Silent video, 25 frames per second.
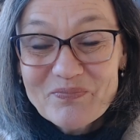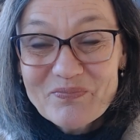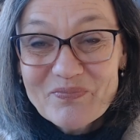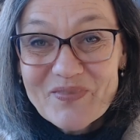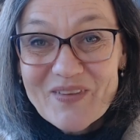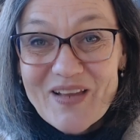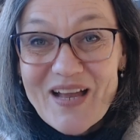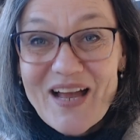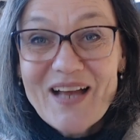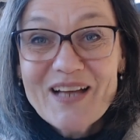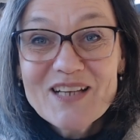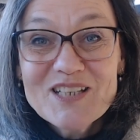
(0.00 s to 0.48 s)

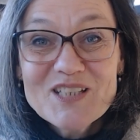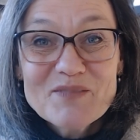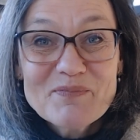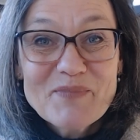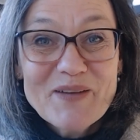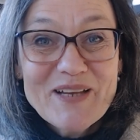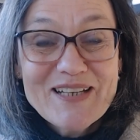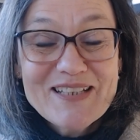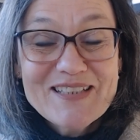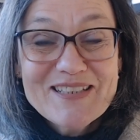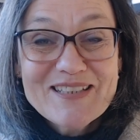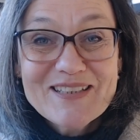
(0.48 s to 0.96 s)
I
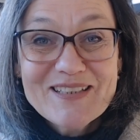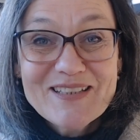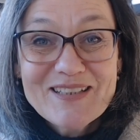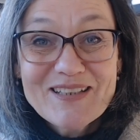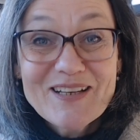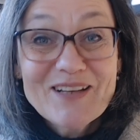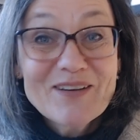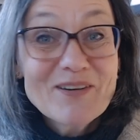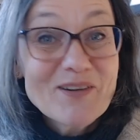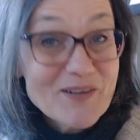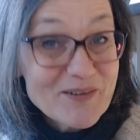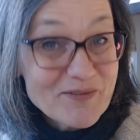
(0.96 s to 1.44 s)
spent
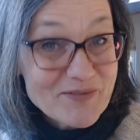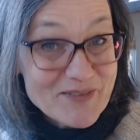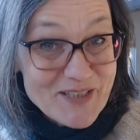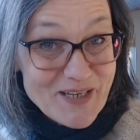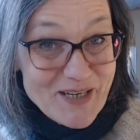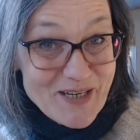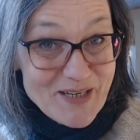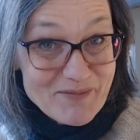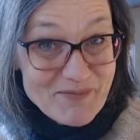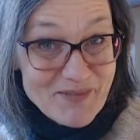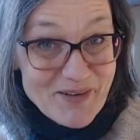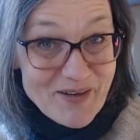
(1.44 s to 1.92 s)
a lot of
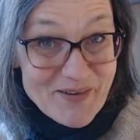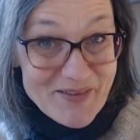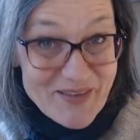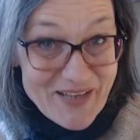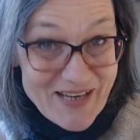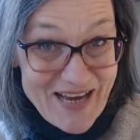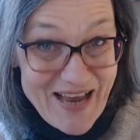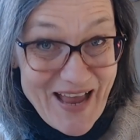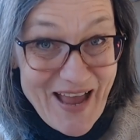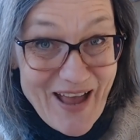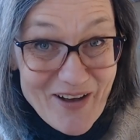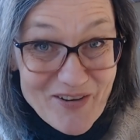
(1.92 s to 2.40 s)
time on
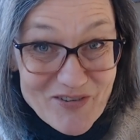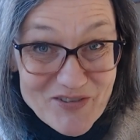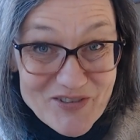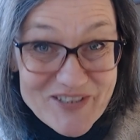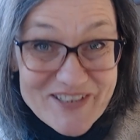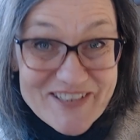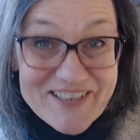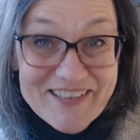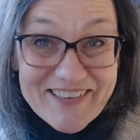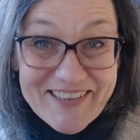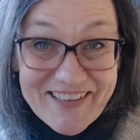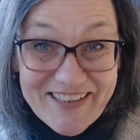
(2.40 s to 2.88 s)
the
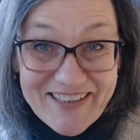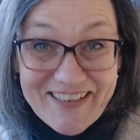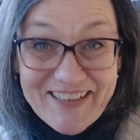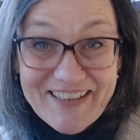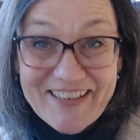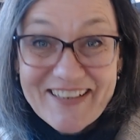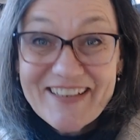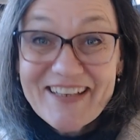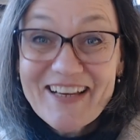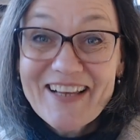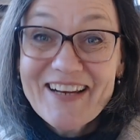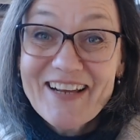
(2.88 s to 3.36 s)
couch
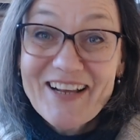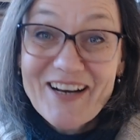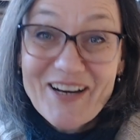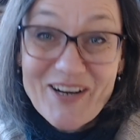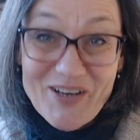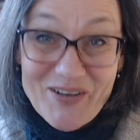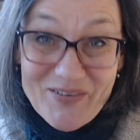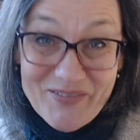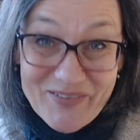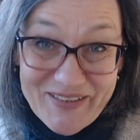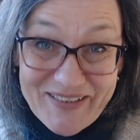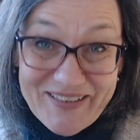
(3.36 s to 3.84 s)
knitting and I
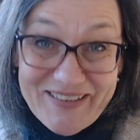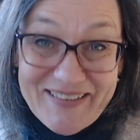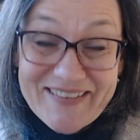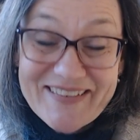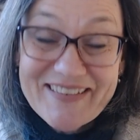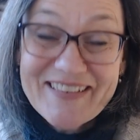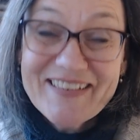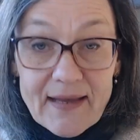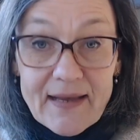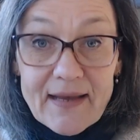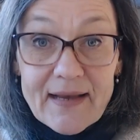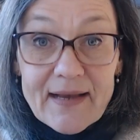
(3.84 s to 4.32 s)
love it.